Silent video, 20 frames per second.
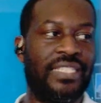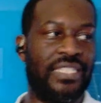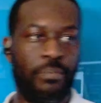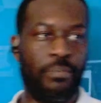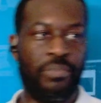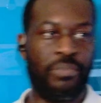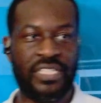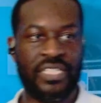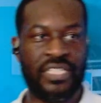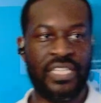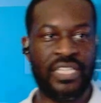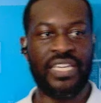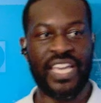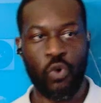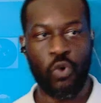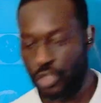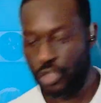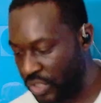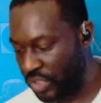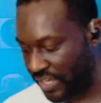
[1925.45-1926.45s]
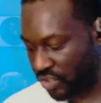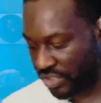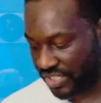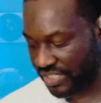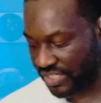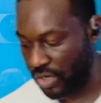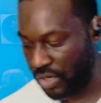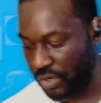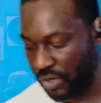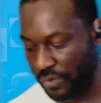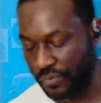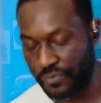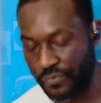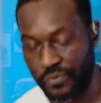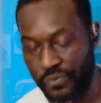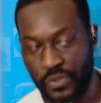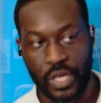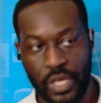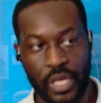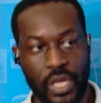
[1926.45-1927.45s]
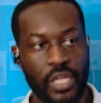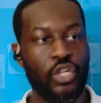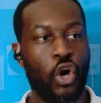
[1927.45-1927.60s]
You get yourself the opportunity